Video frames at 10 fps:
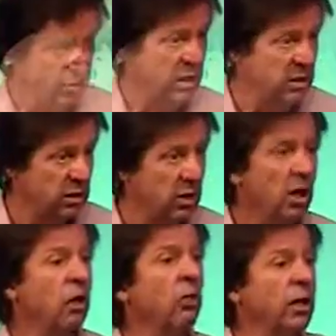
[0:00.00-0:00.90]
needs is
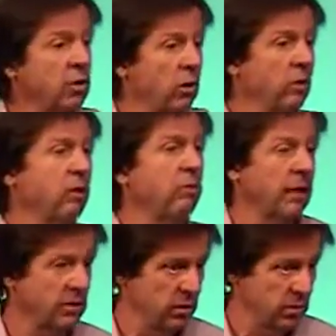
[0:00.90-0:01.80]
we do it with a
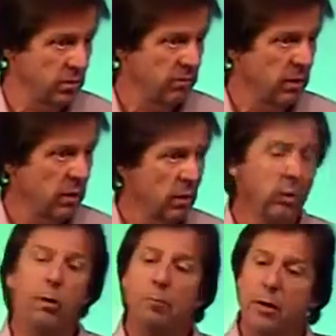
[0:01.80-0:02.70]
message. We
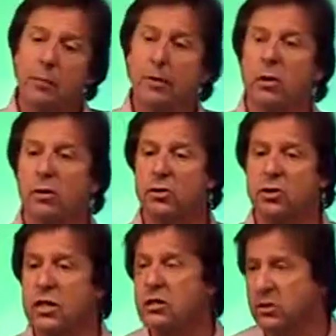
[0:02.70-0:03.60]
want people to know
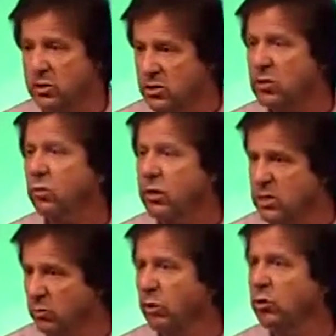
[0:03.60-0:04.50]
Jesus is the
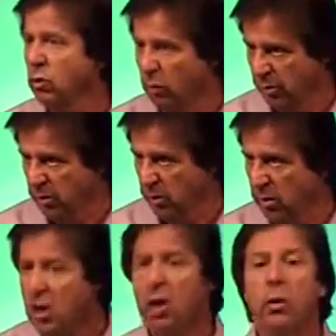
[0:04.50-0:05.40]
reason we're doing what we're doing.
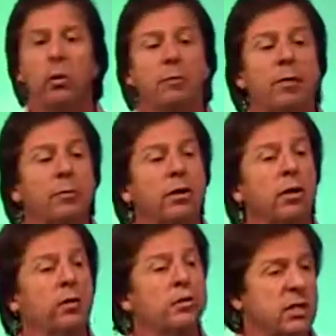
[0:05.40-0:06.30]
We want people to know
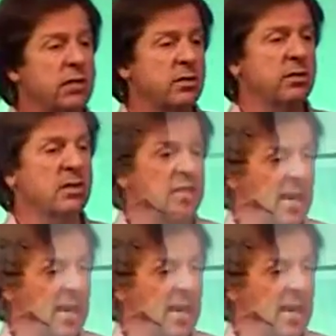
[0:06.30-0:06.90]
that Jesus is the